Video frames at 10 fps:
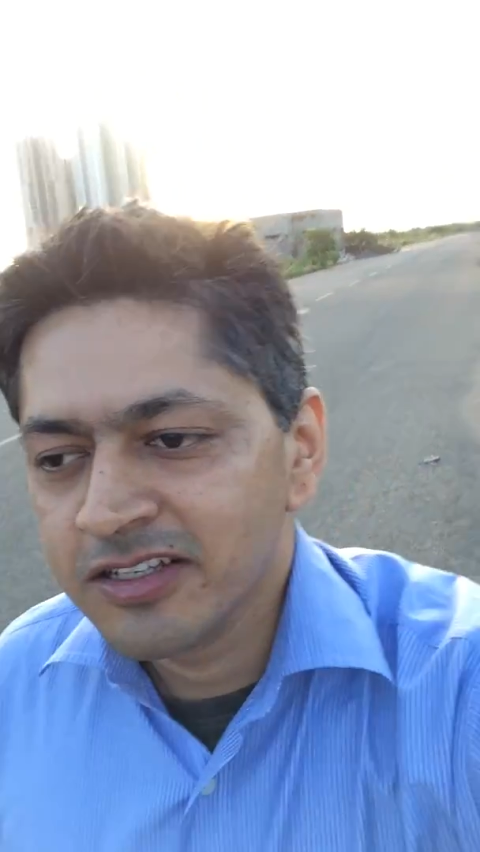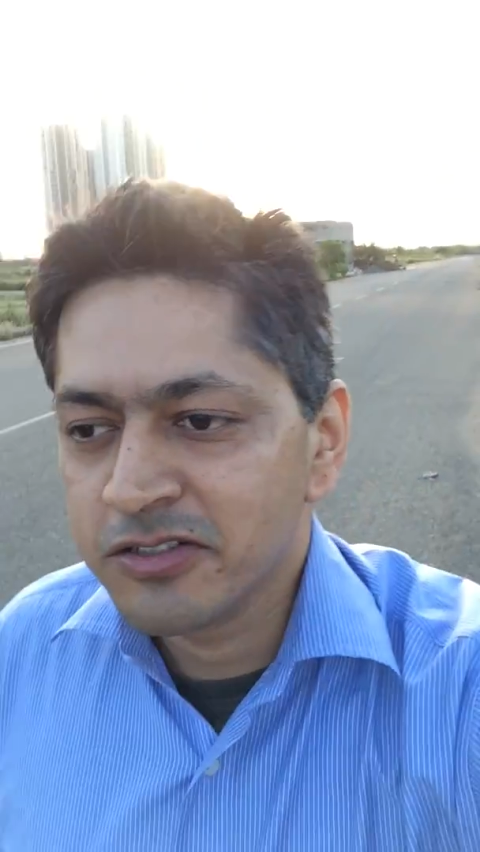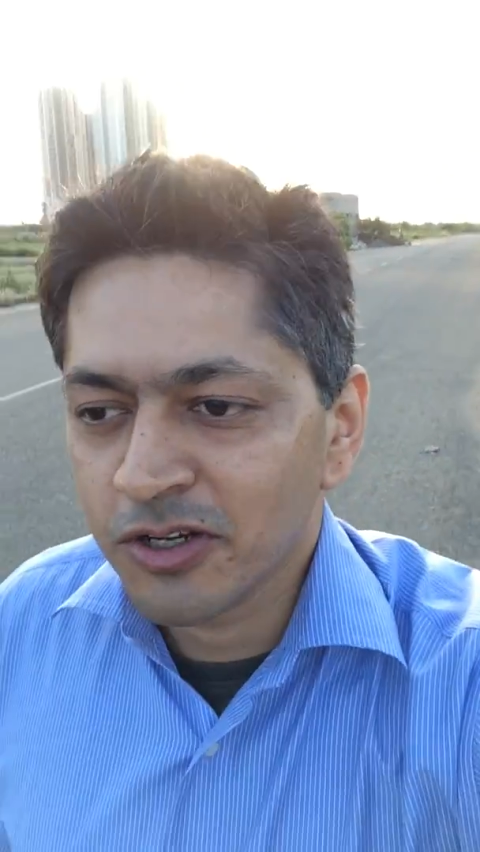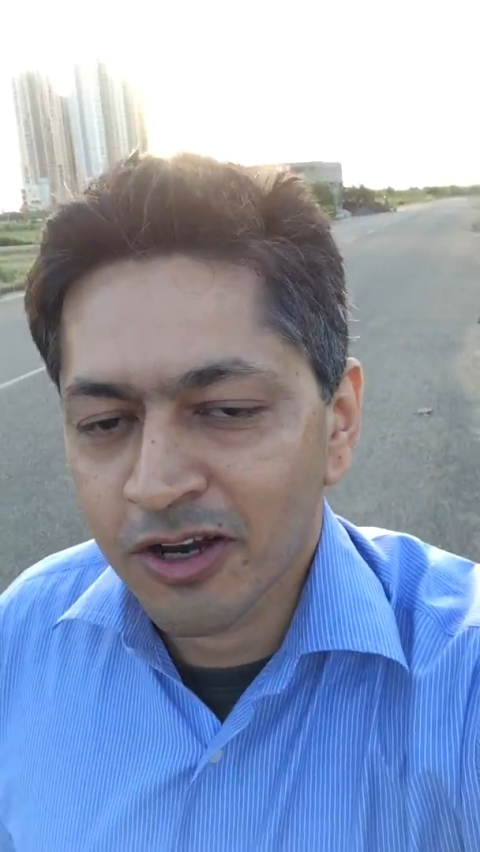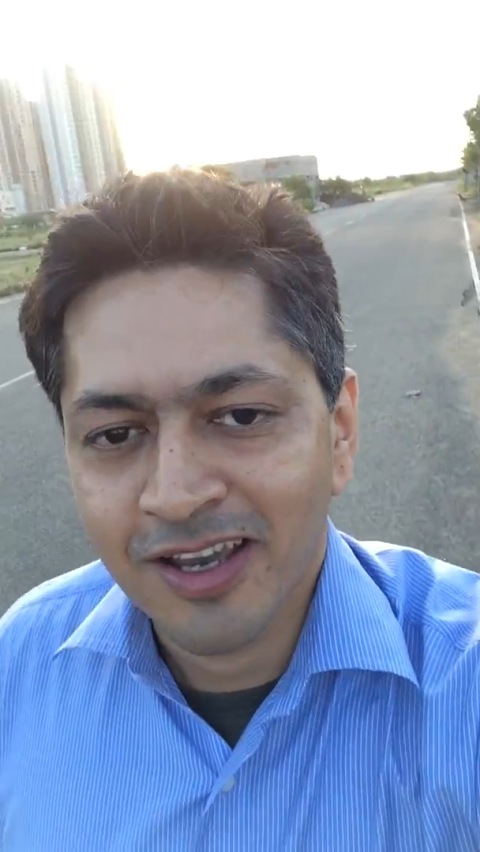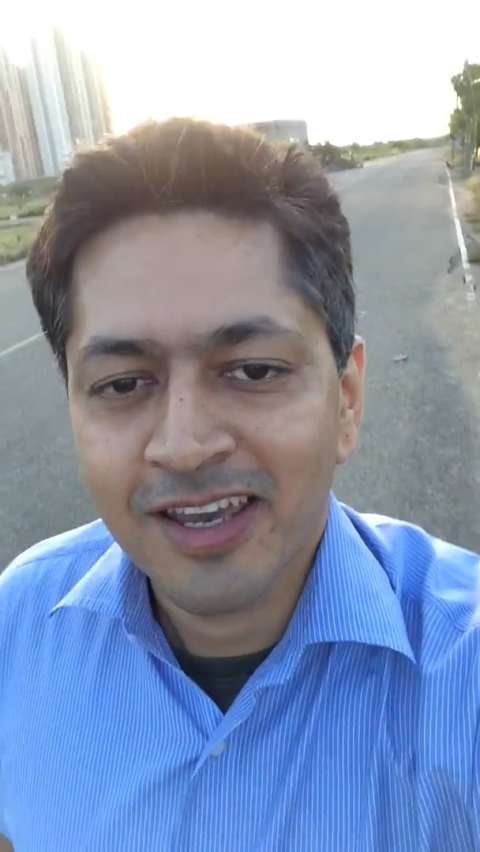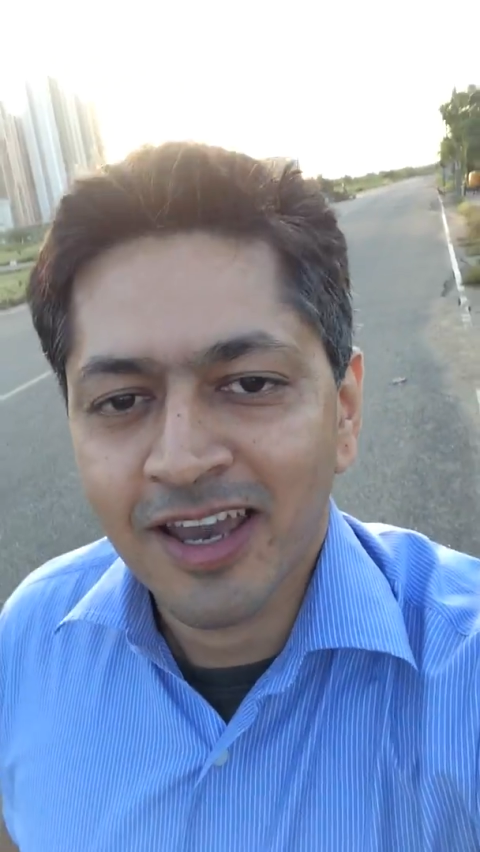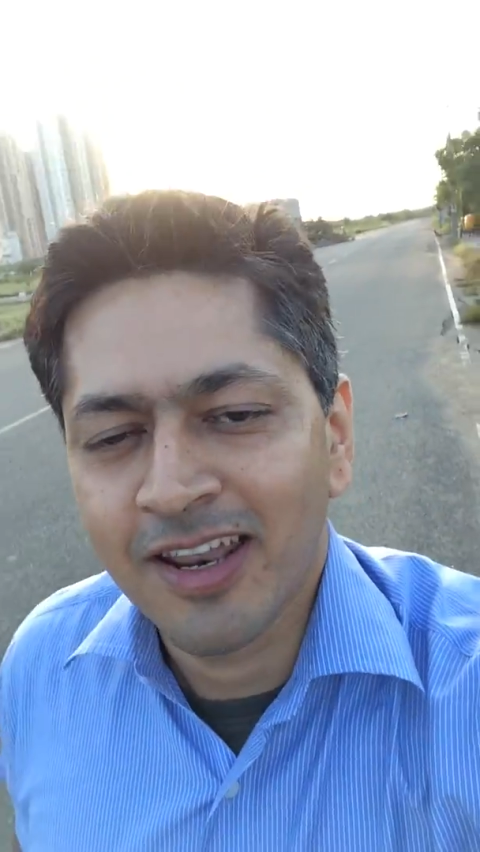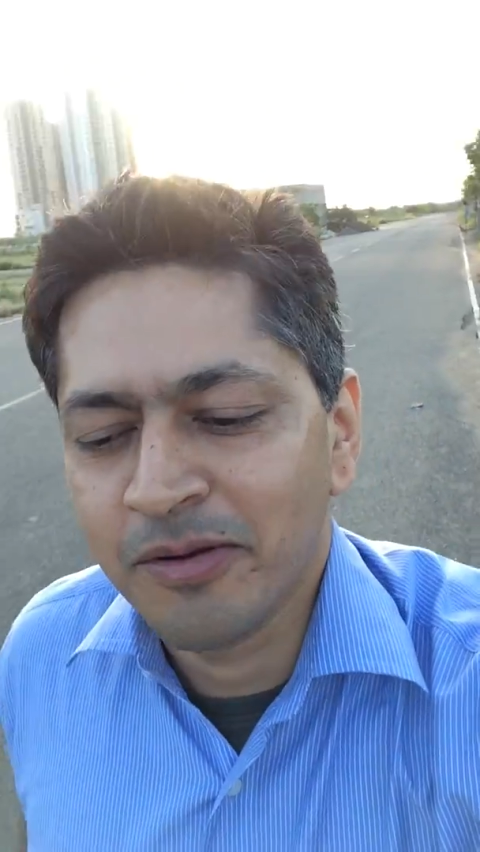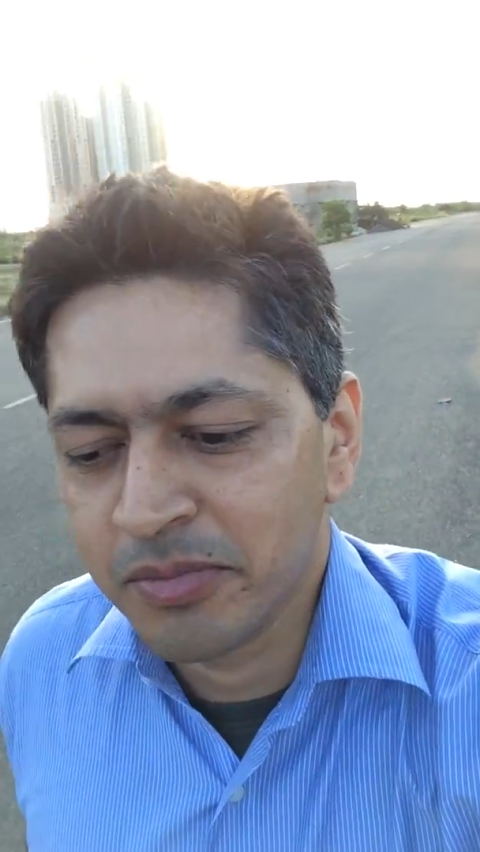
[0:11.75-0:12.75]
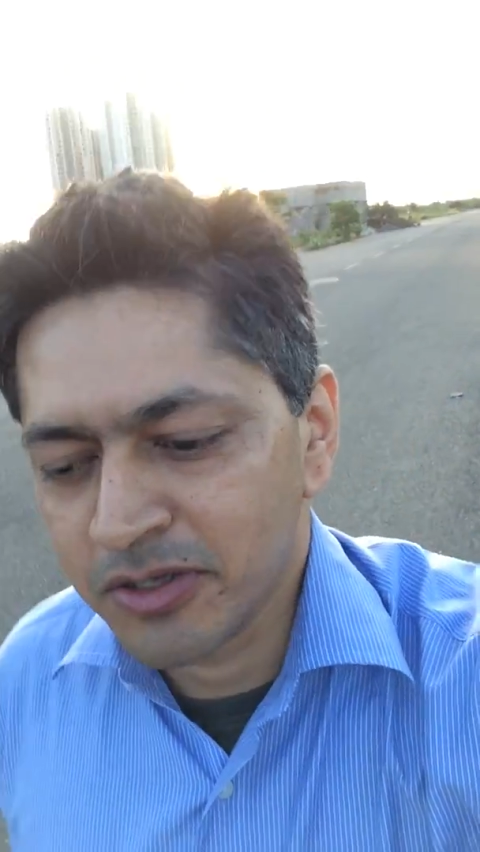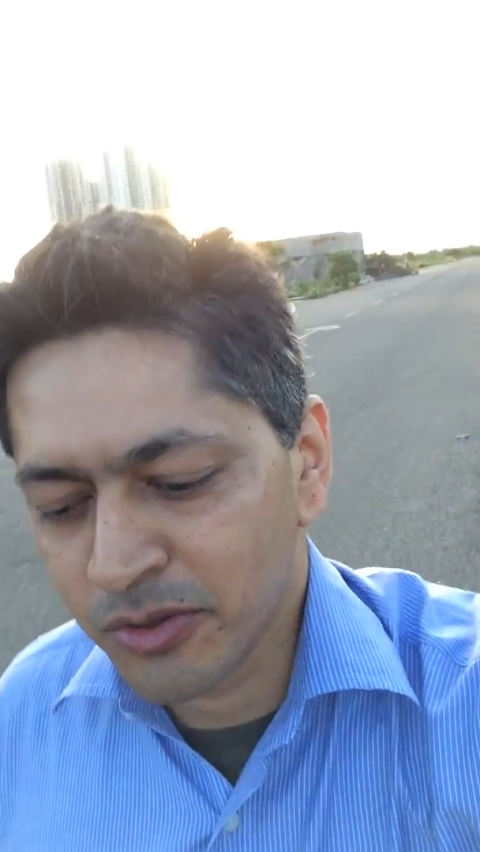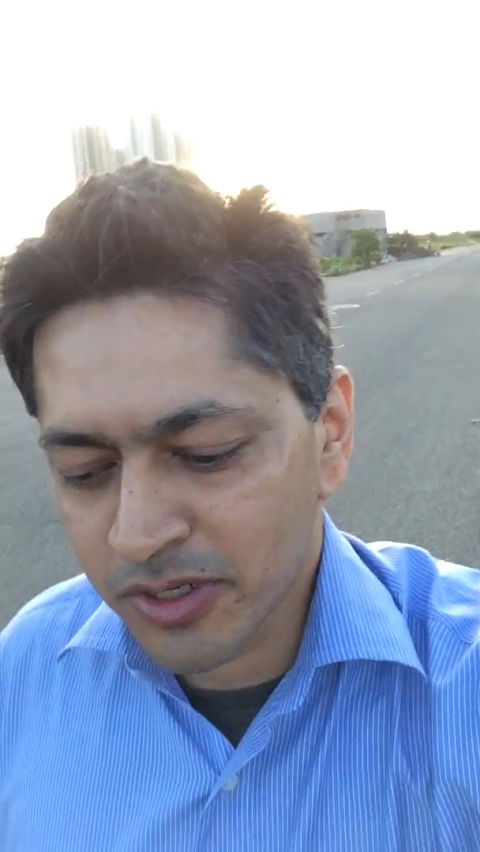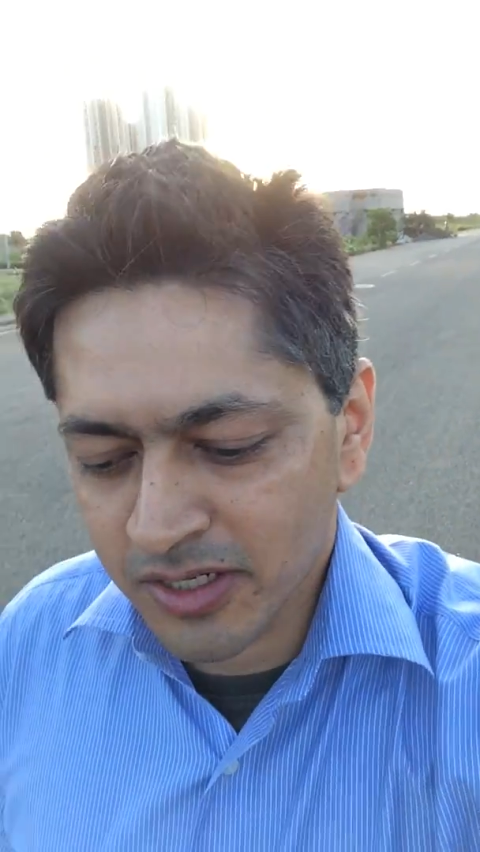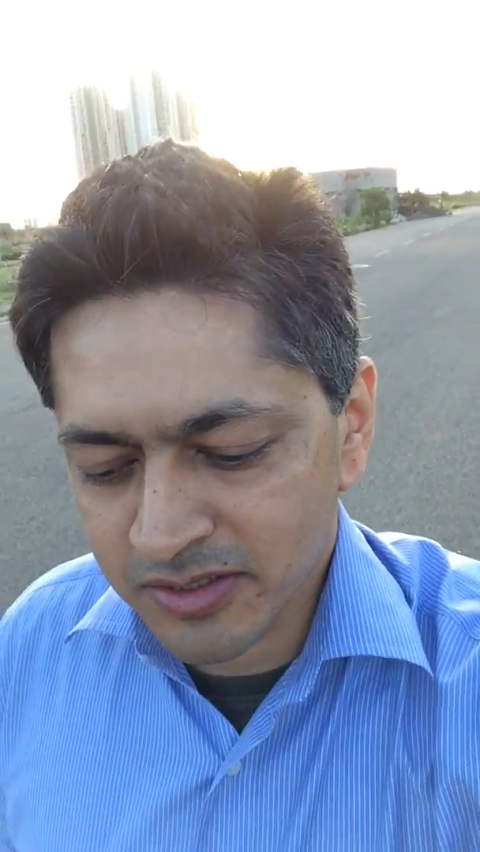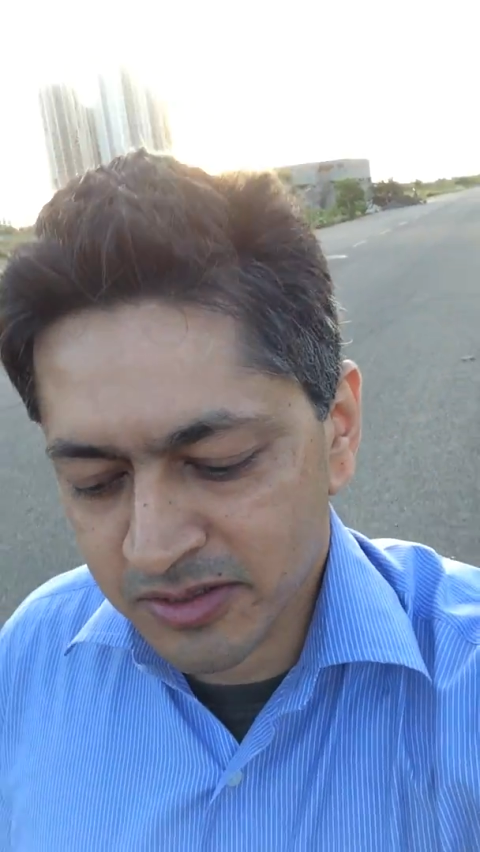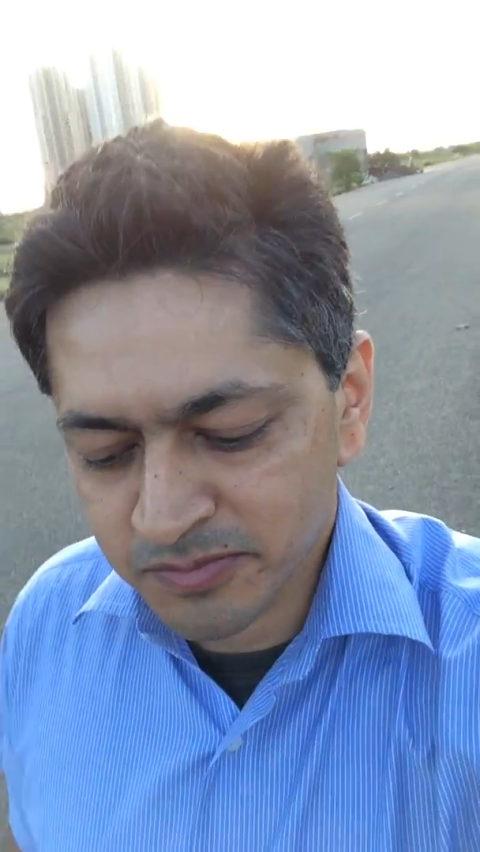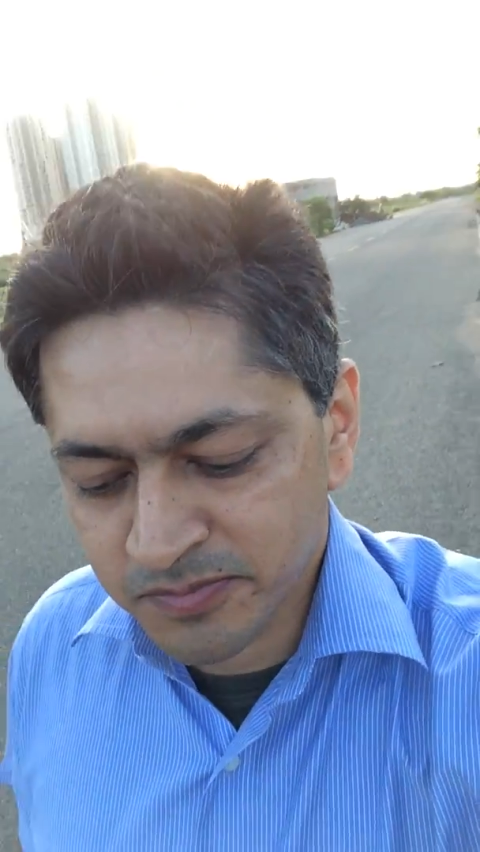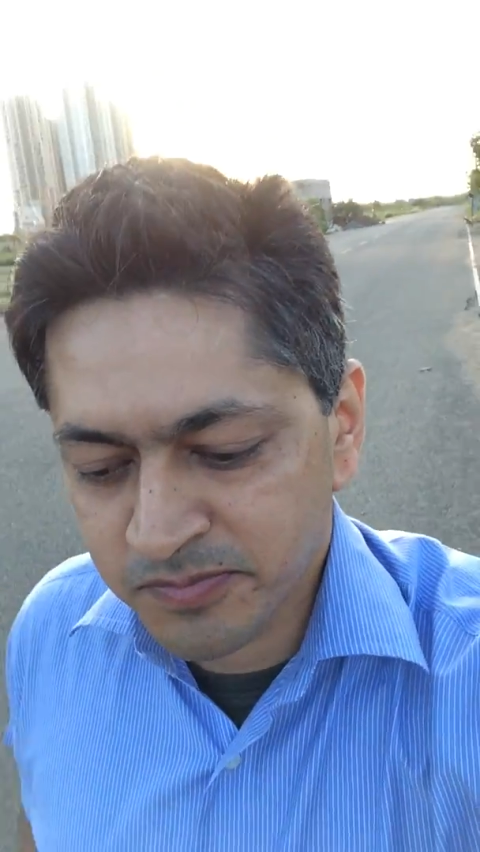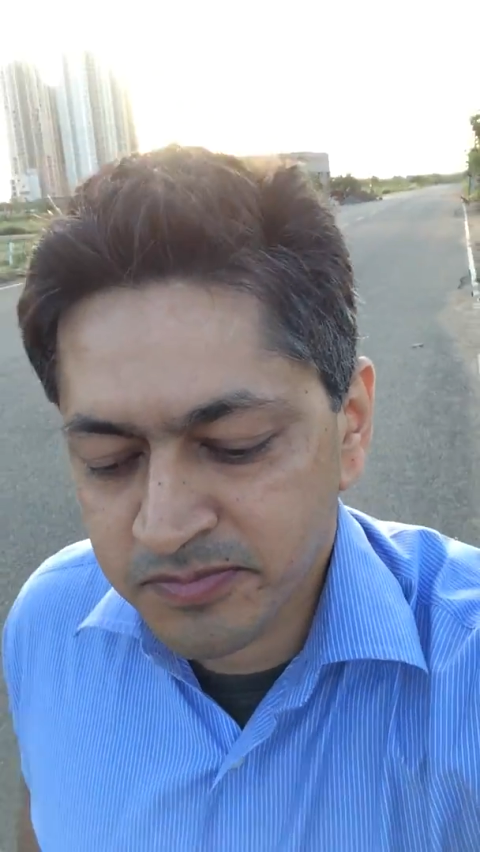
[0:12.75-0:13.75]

stoic and epicureanism.